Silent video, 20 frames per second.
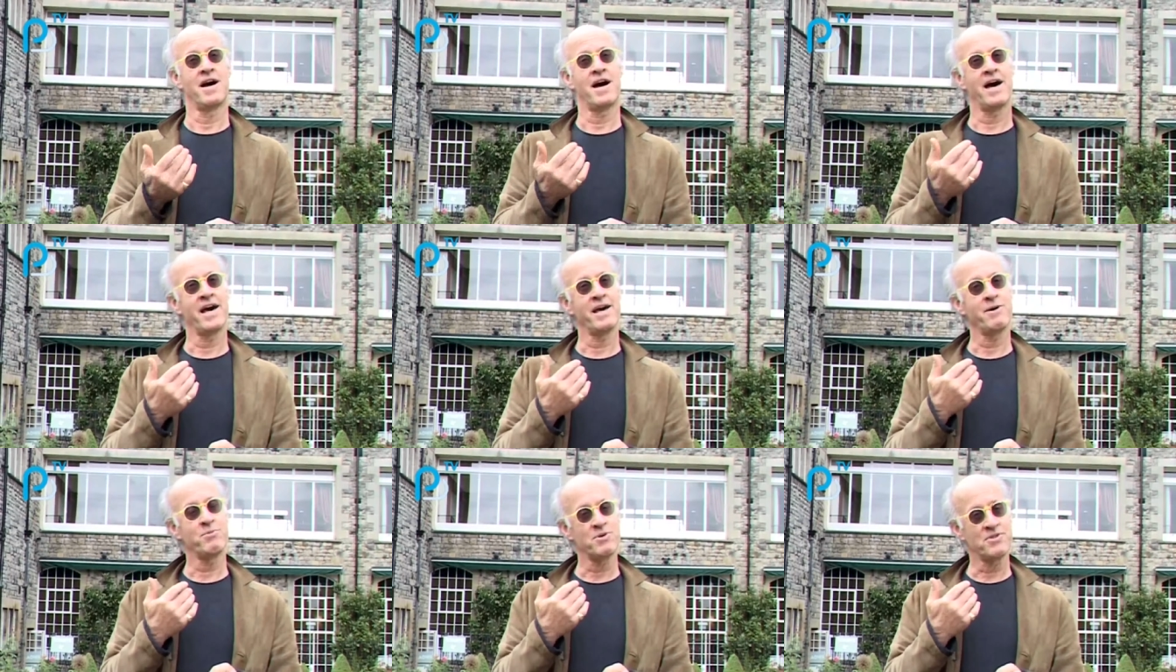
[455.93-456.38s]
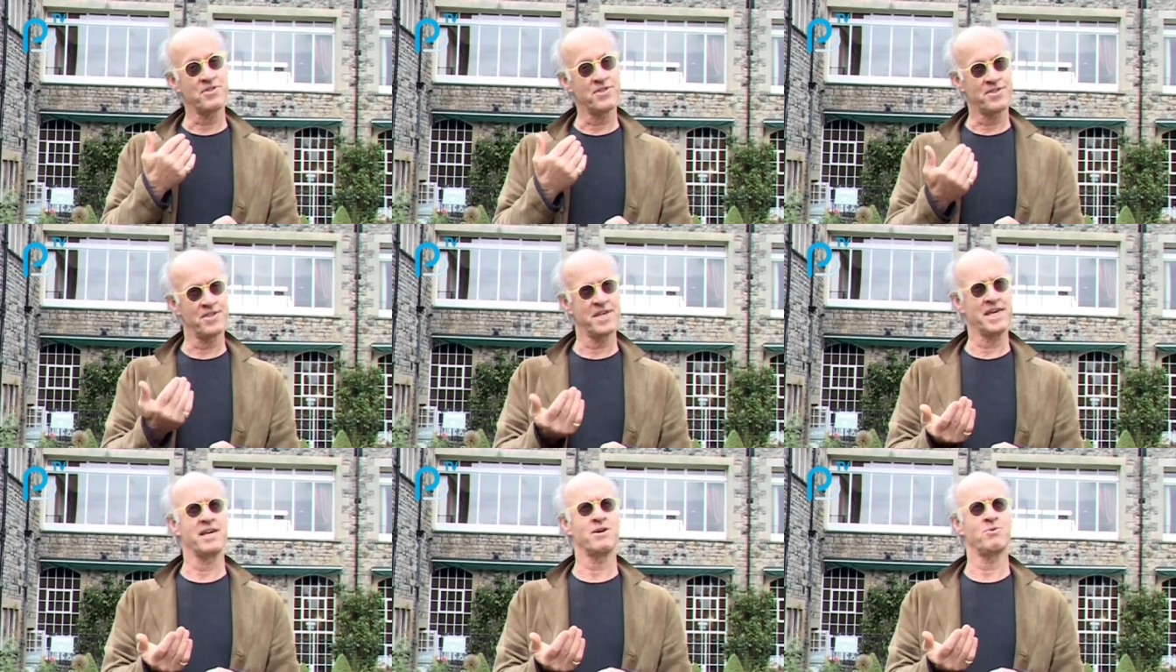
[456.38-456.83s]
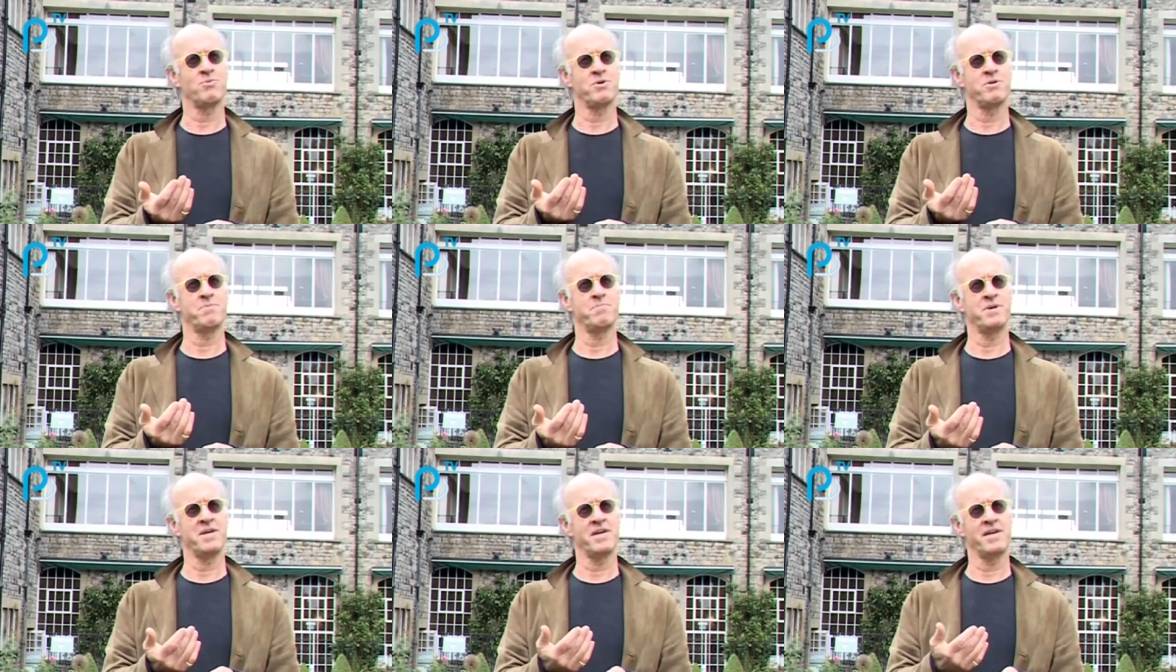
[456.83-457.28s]
I would think we
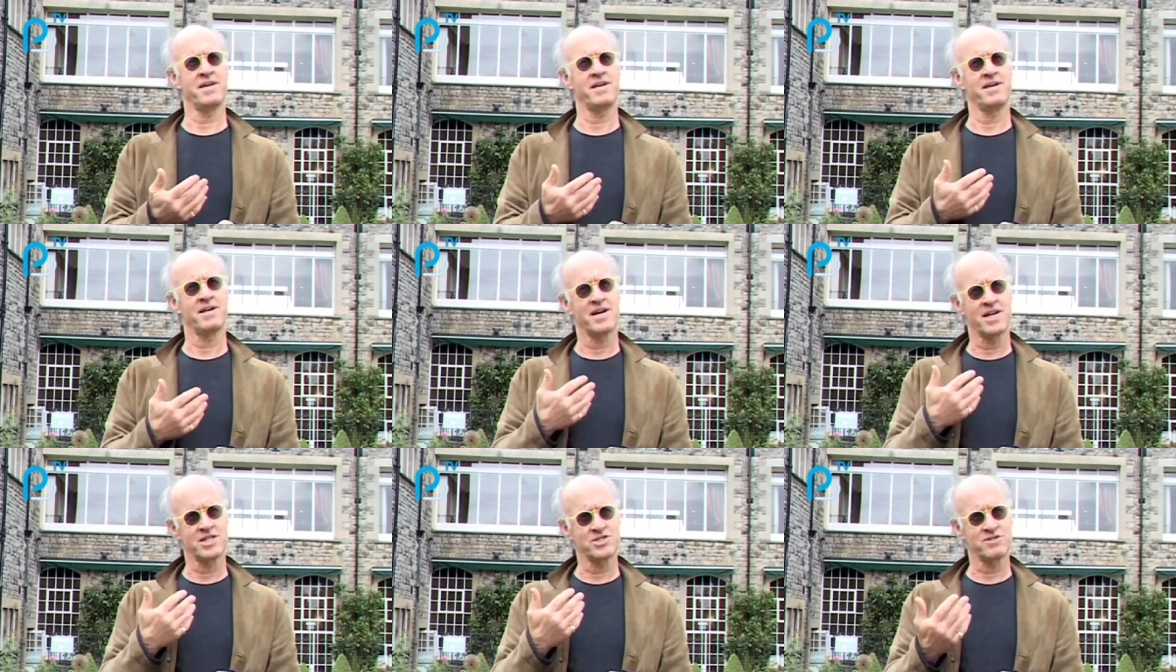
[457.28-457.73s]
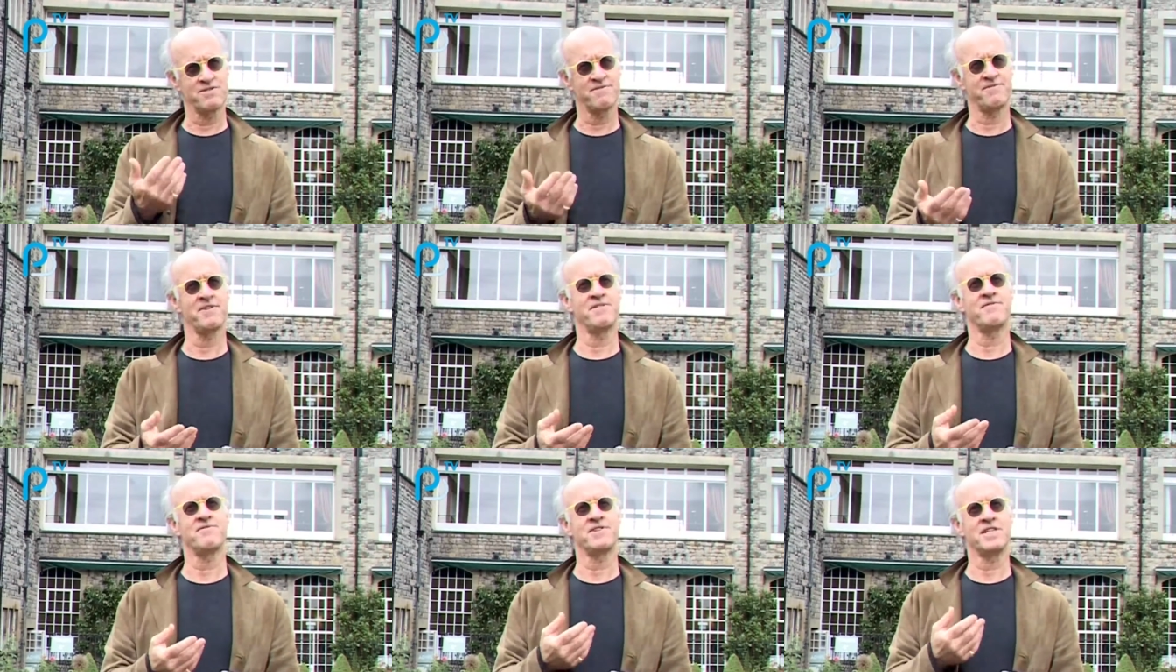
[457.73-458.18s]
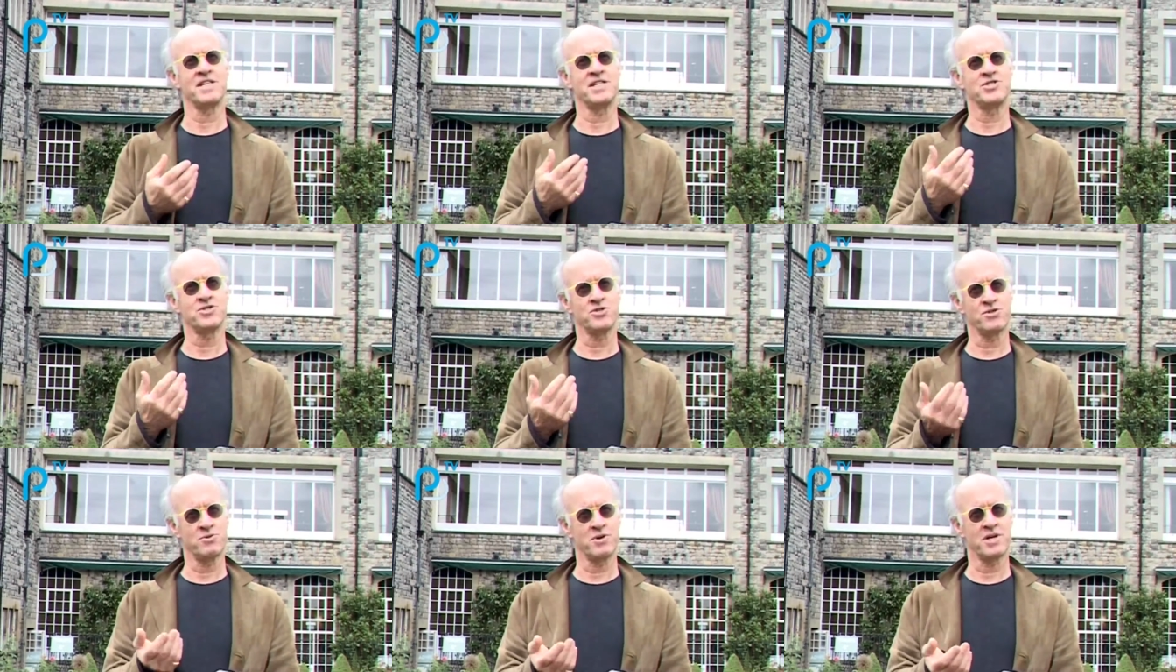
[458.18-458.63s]
will be 150,
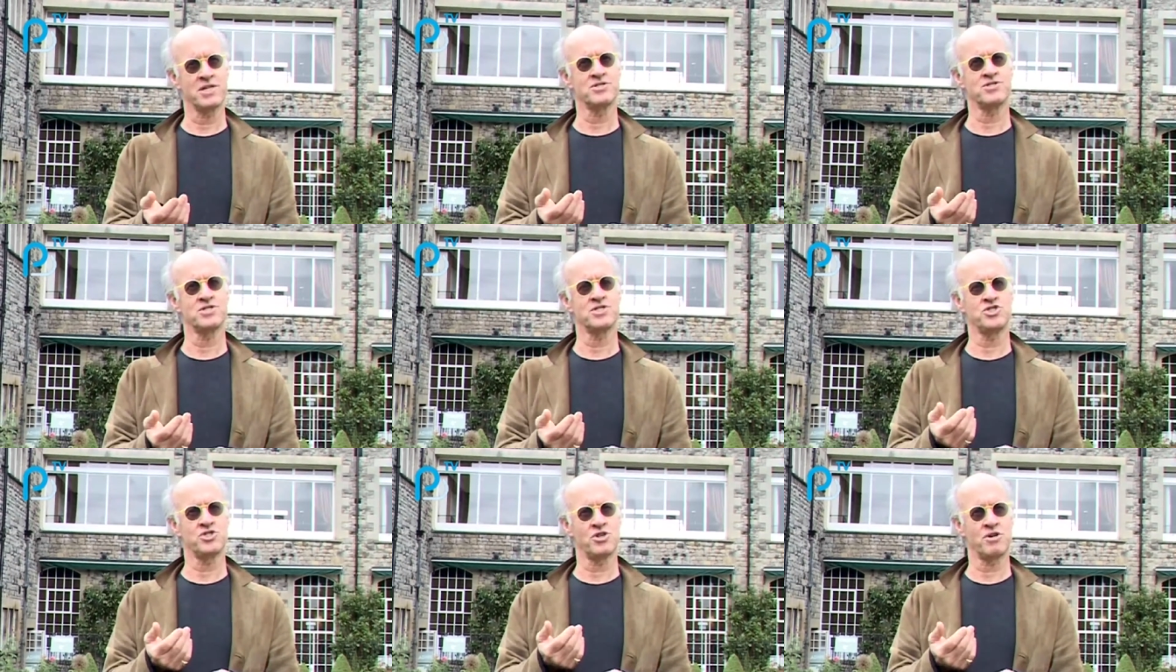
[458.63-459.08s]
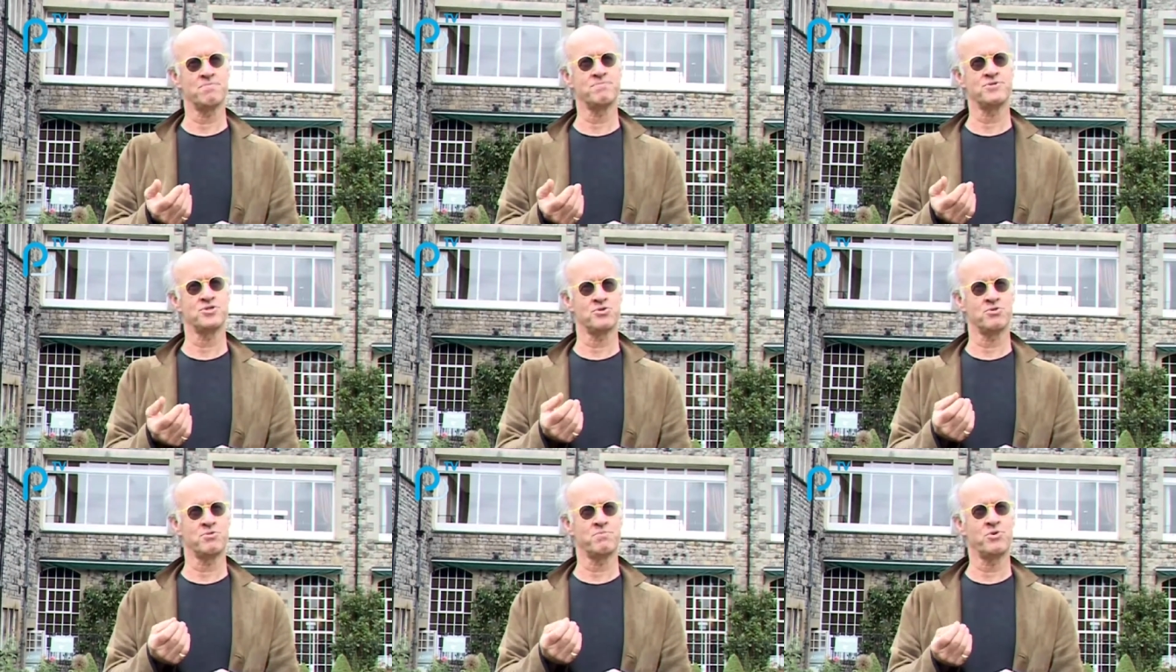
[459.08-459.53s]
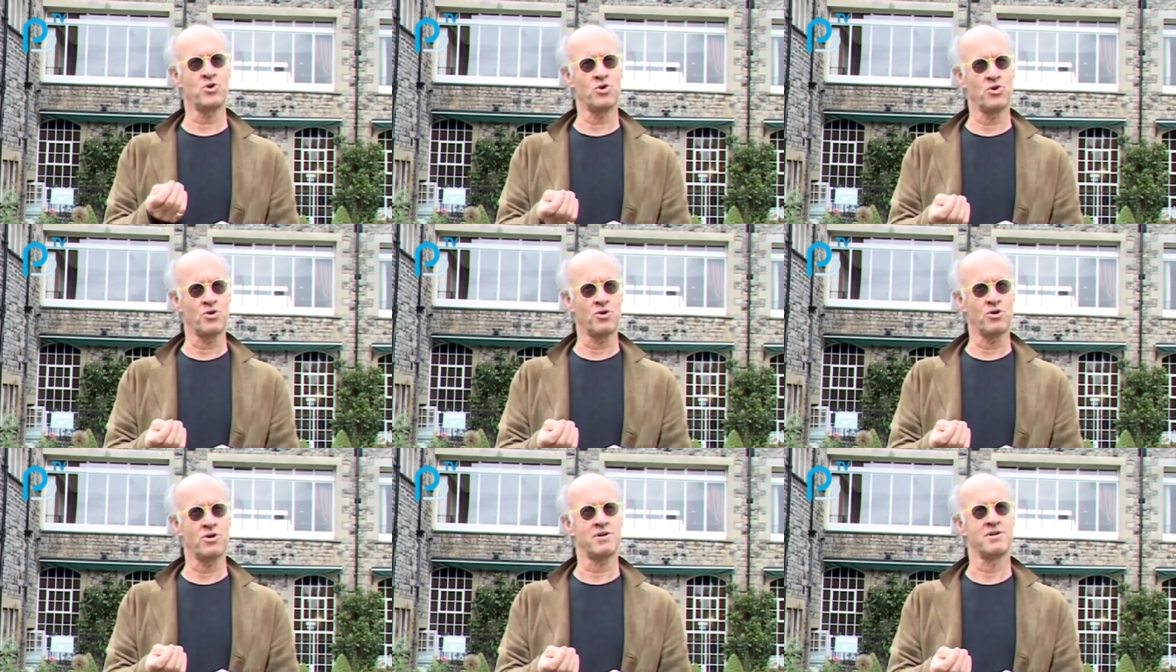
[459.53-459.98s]
200 jobs or
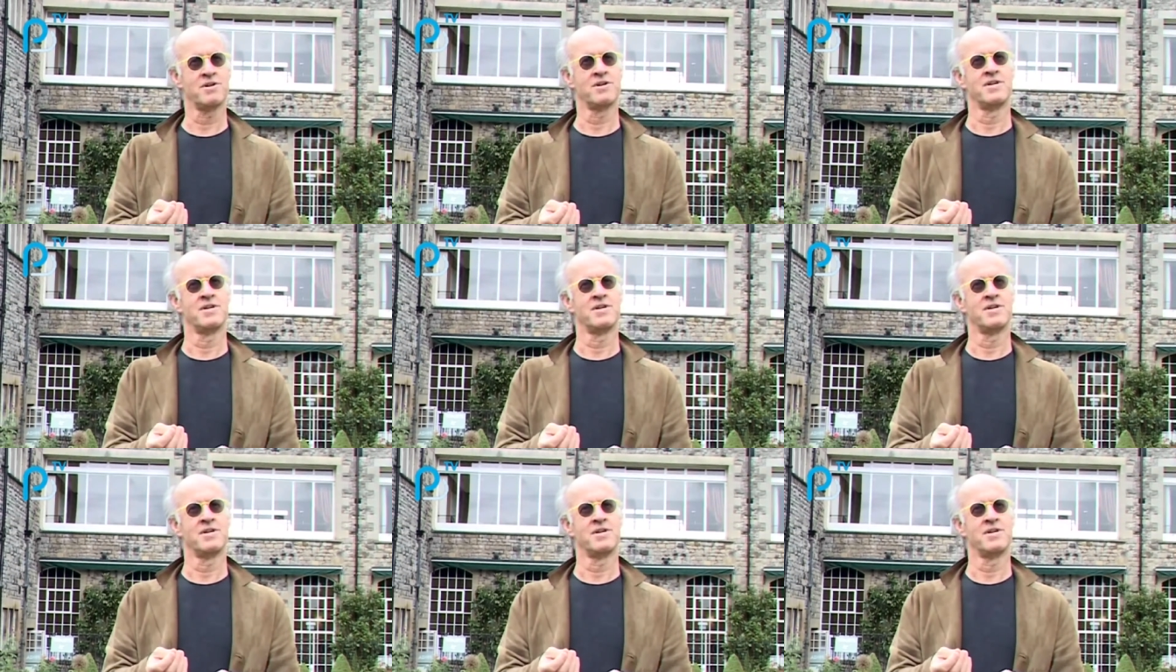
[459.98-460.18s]
more.